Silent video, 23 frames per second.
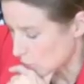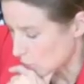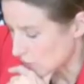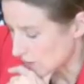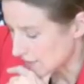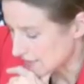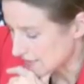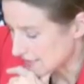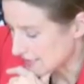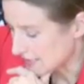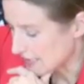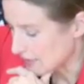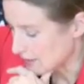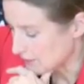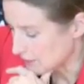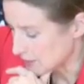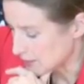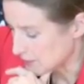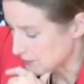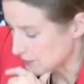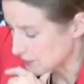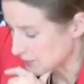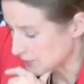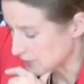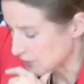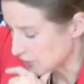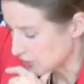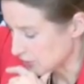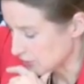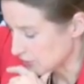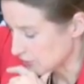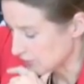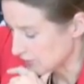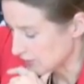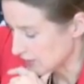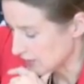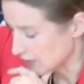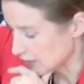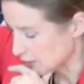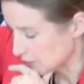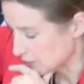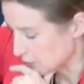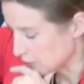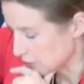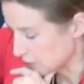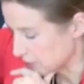what is claimant's position on the
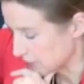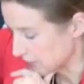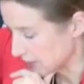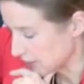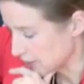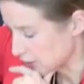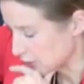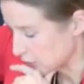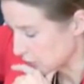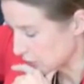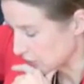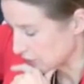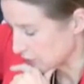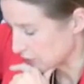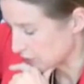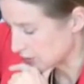expropriation